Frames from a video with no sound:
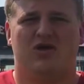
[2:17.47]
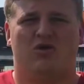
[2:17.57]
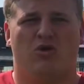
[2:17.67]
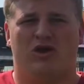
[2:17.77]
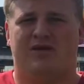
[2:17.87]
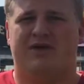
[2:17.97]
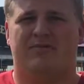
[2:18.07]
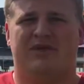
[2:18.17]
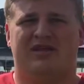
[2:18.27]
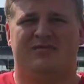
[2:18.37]
we're worried
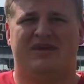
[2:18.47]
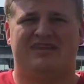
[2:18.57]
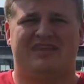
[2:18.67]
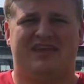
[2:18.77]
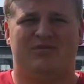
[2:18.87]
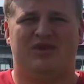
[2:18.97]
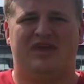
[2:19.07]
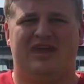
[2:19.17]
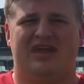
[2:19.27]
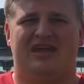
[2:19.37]
about being the best team we
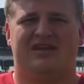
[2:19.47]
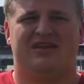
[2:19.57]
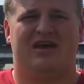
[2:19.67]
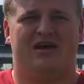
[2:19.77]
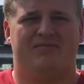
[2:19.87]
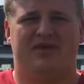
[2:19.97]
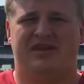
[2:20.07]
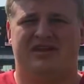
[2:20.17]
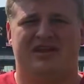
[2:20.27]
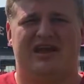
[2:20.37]
can, being
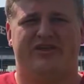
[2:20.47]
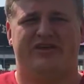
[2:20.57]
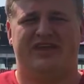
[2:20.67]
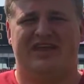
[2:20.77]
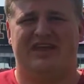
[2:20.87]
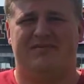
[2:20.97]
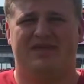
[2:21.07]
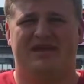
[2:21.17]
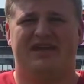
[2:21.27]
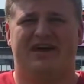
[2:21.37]
a together team,
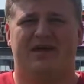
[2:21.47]
and